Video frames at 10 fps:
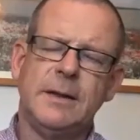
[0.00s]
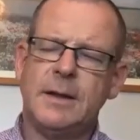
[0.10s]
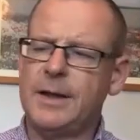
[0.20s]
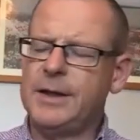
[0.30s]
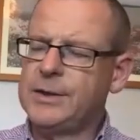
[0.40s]

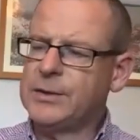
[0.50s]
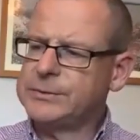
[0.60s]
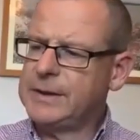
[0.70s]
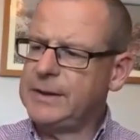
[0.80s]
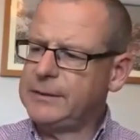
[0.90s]
And he
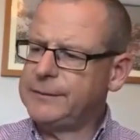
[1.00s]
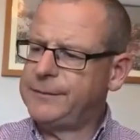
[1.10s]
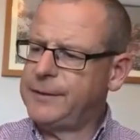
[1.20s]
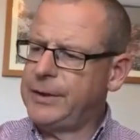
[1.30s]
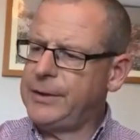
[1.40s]
goes a little
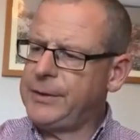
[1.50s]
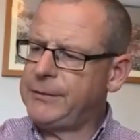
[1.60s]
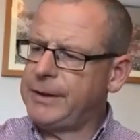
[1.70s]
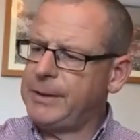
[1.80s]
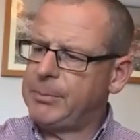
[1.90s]

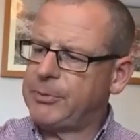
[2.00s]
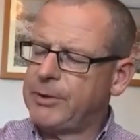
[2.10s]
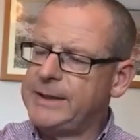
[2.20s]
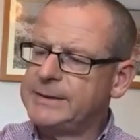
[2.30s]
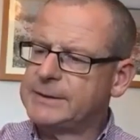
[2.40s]
further and he
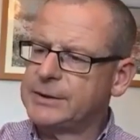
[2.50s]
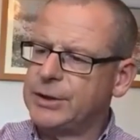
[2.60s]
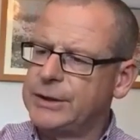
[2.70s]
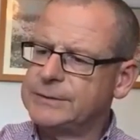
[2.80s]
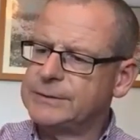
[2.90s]
prays to
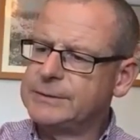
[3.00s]
God.